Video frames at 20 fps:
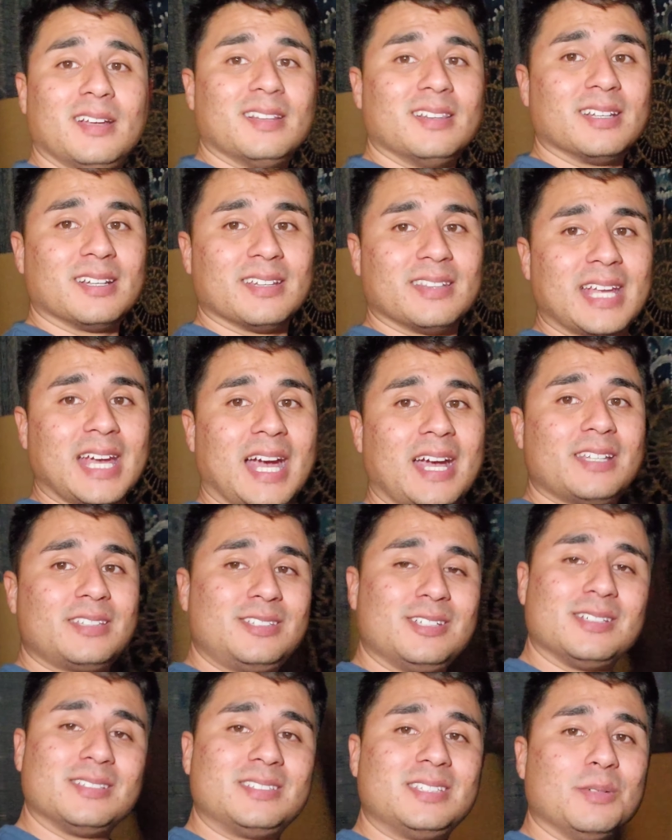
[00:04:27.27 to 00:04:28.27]
Look at that, so
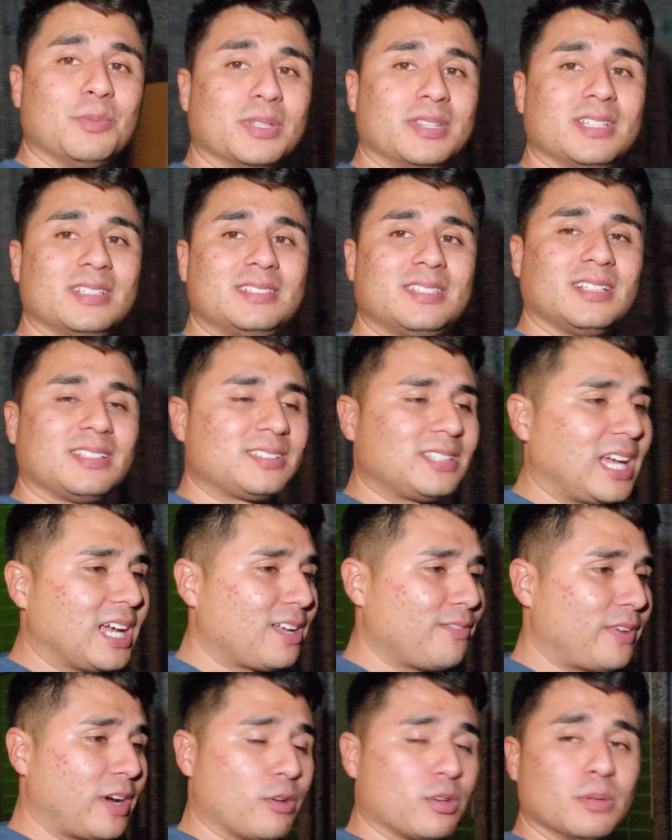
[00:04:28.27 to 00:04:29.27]
you can see what this looks
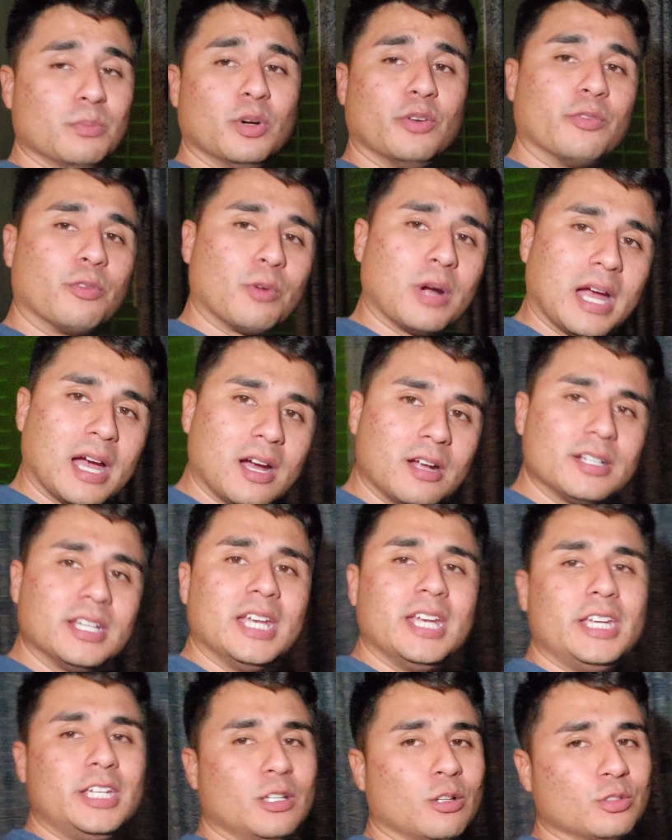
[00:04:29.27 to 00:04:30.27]
like if I were to move around,
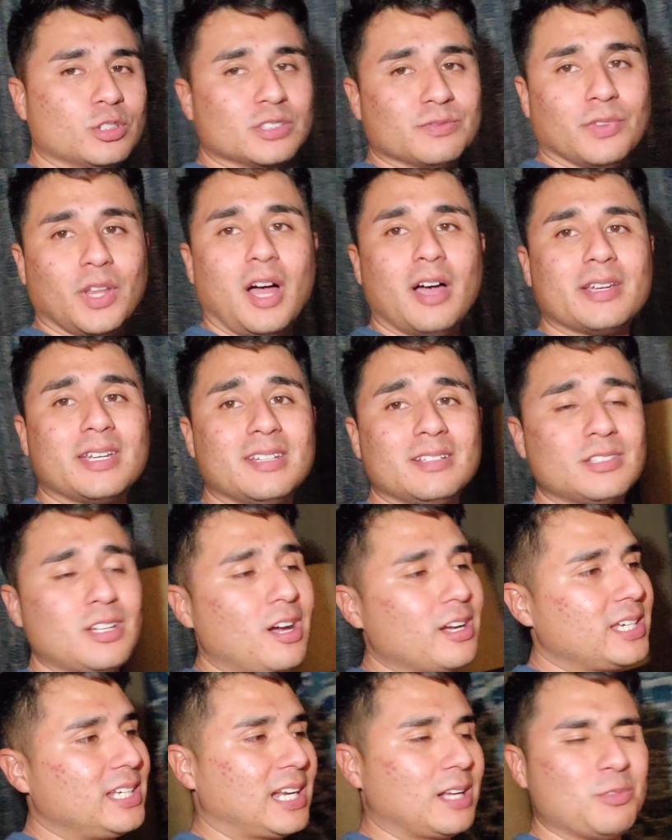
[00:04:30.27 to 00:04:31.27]
just vlogging,
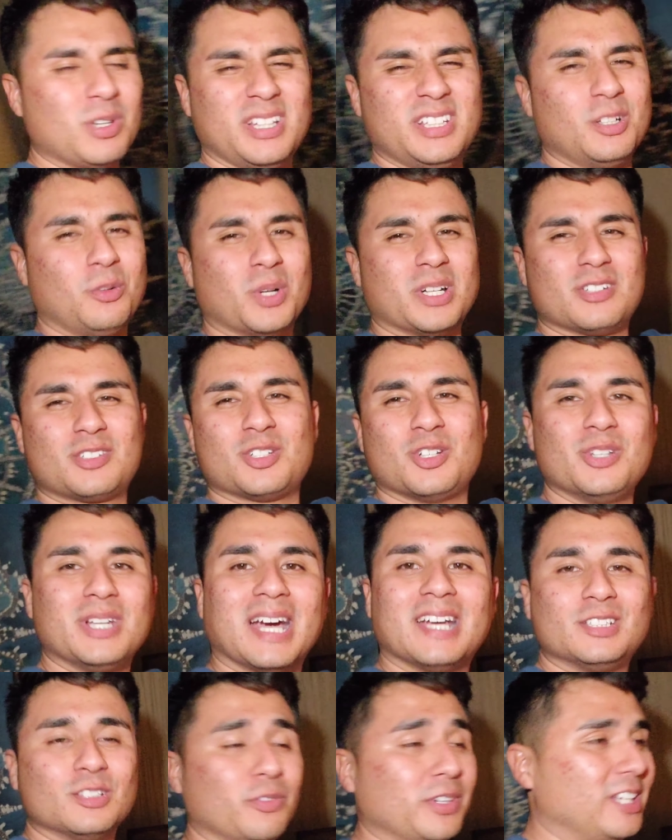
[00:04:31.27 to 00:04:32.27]
talking. I really don't want to show you
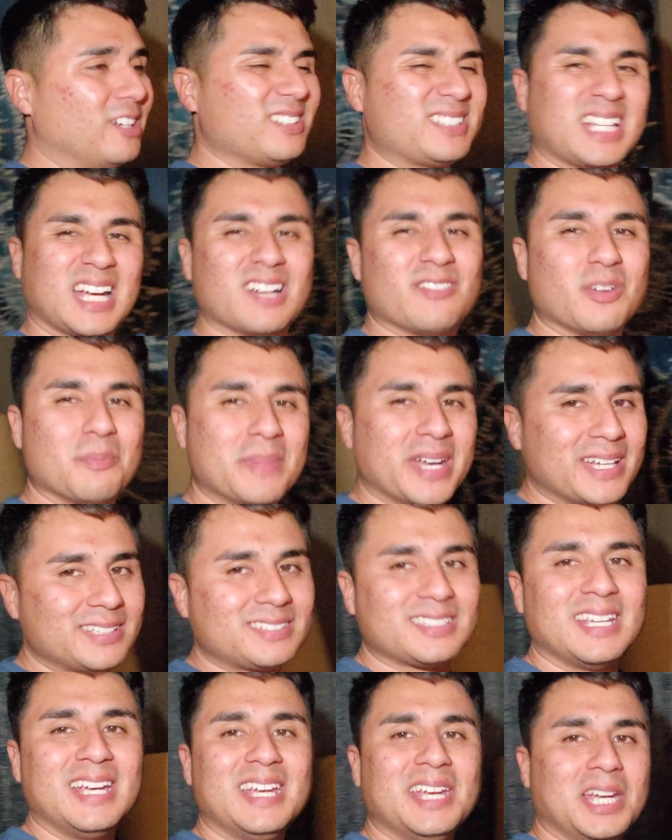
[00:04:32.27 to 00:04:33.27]
guys over there. It's kind of a
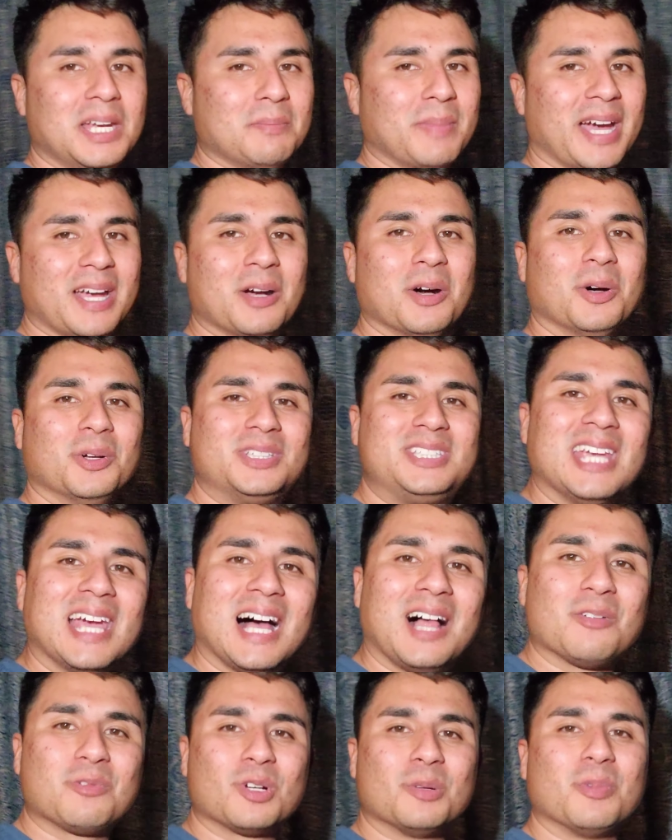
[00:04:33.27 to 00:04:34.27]
mess in my
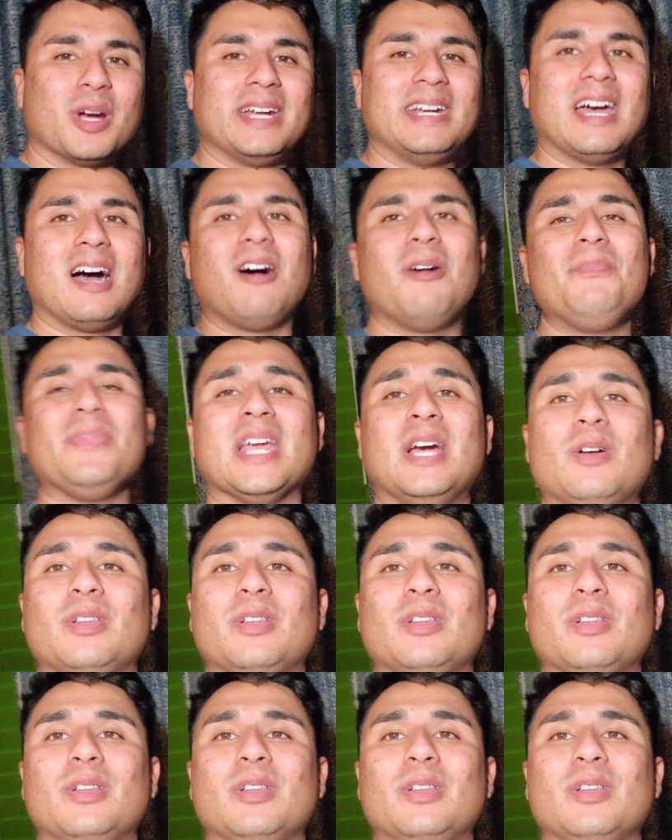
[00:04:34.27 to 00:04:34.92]
hotel room right now.